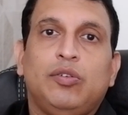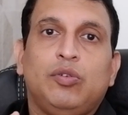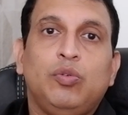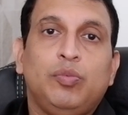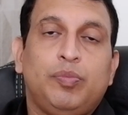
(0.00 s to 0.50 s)
You
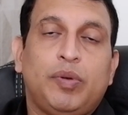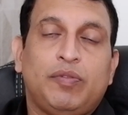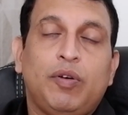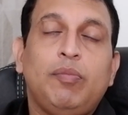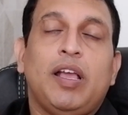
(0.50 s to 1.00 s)
have to
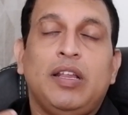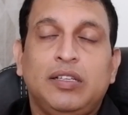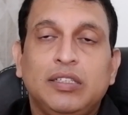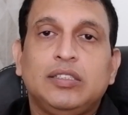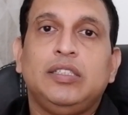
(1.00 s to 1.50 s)
perform
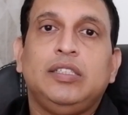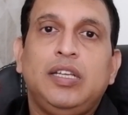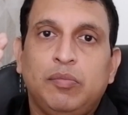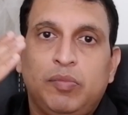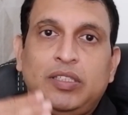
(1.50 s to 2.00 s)
another
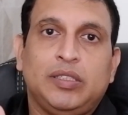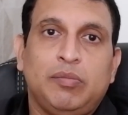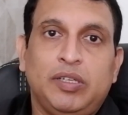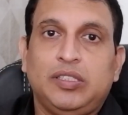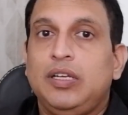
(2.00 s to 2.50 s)
surgery and place
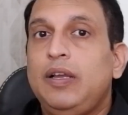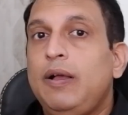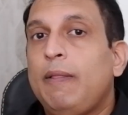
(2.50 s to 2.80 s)
a mesh.